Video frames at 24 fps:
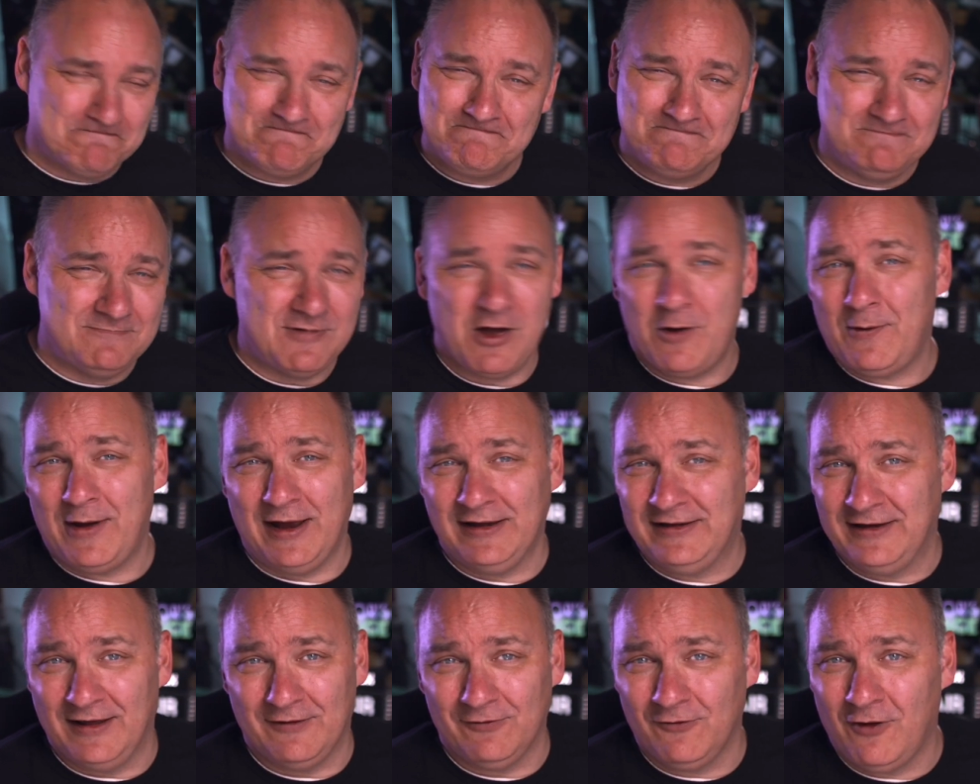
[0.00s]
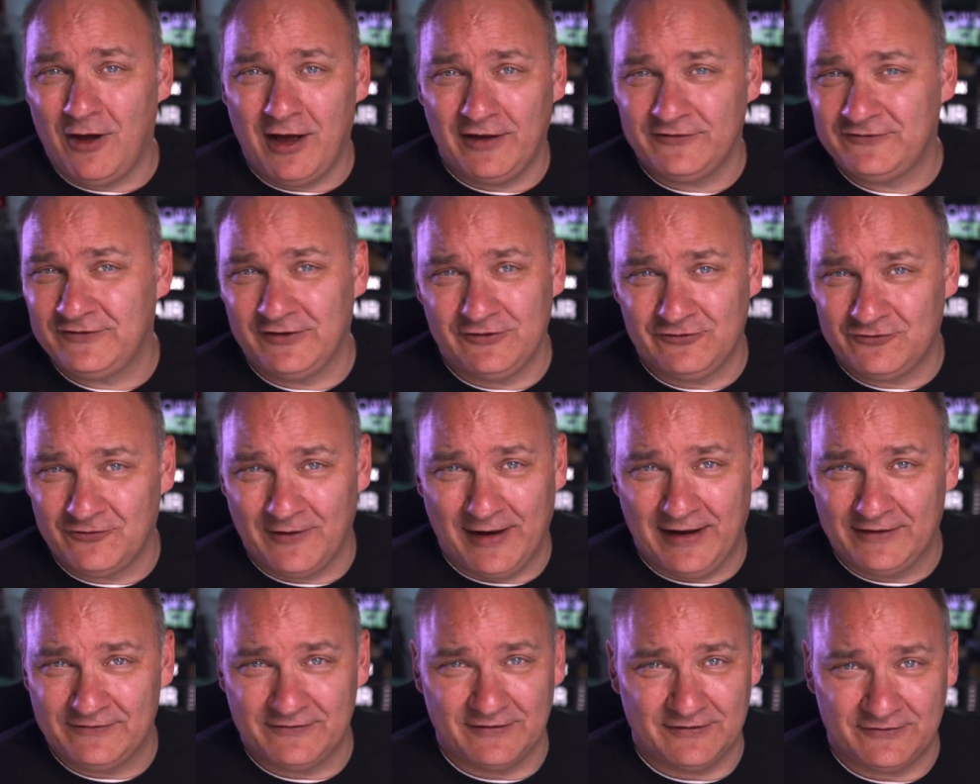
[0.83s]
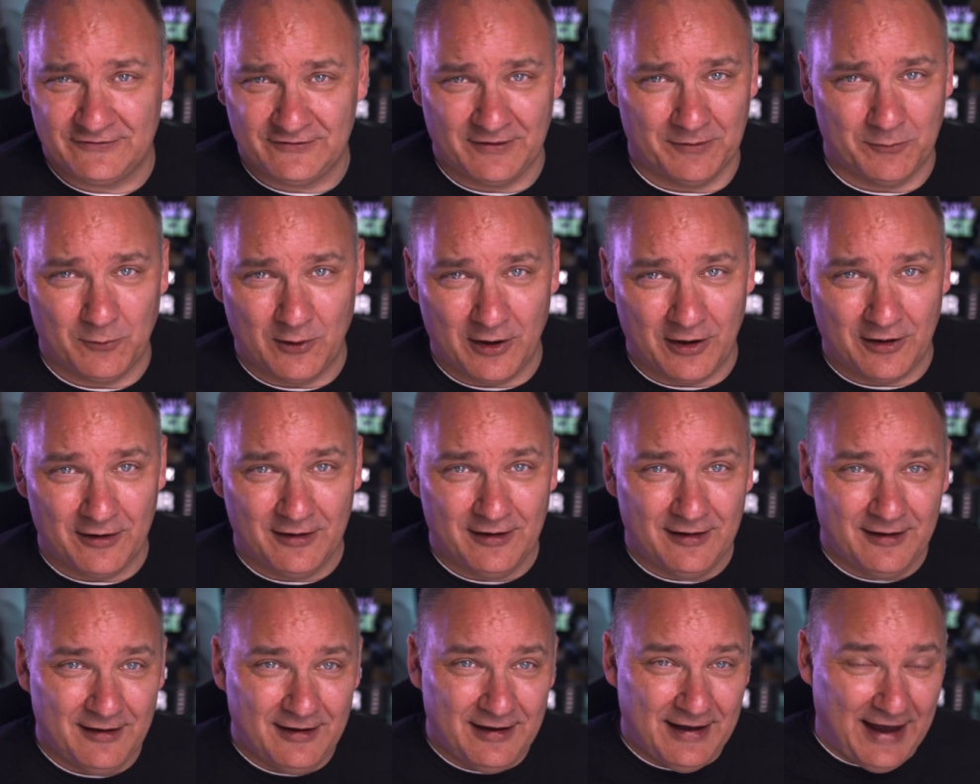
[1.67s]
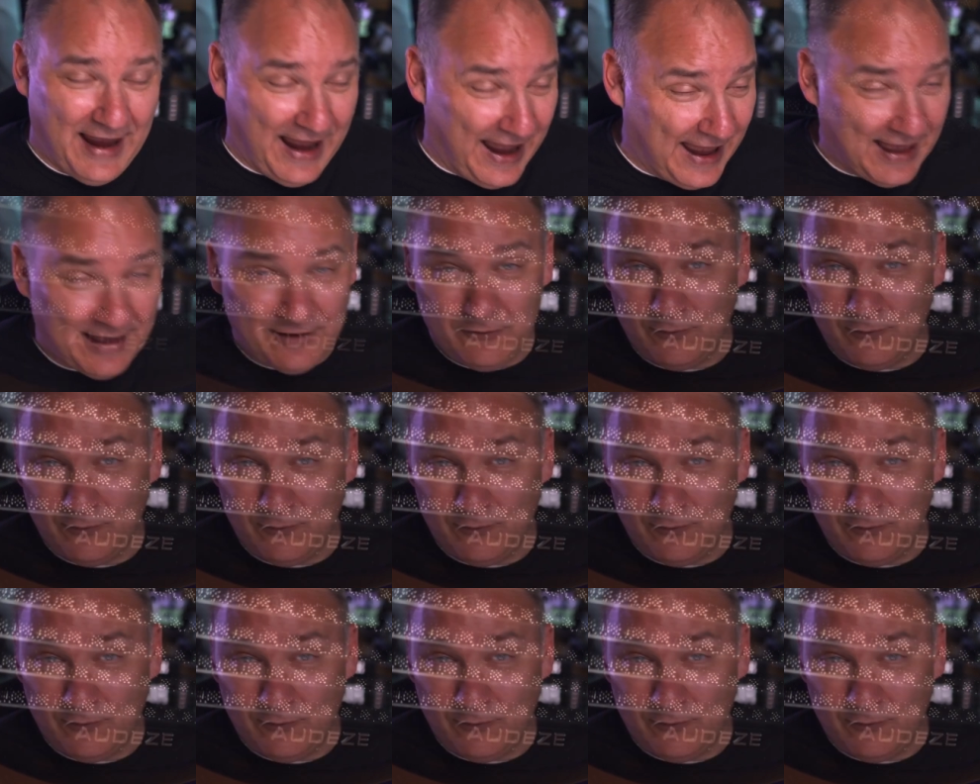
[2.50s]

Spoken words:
No idea. Lost in transit somewhere. And